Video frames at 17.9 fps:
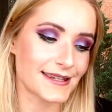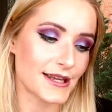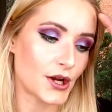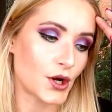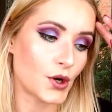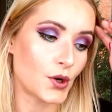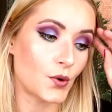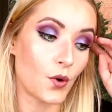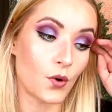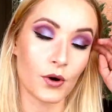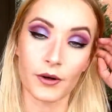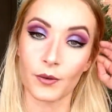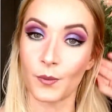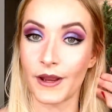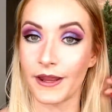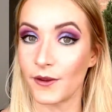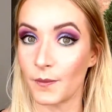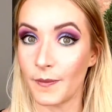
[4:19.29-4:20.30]
or
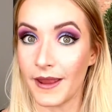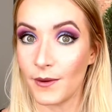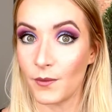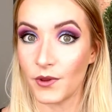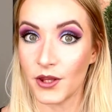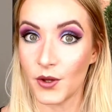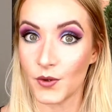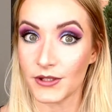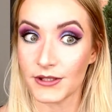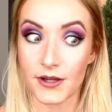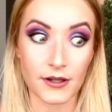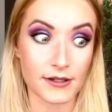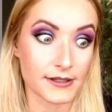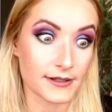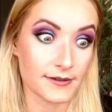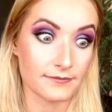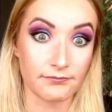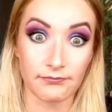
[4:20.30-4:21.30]
where you pay with US dollars.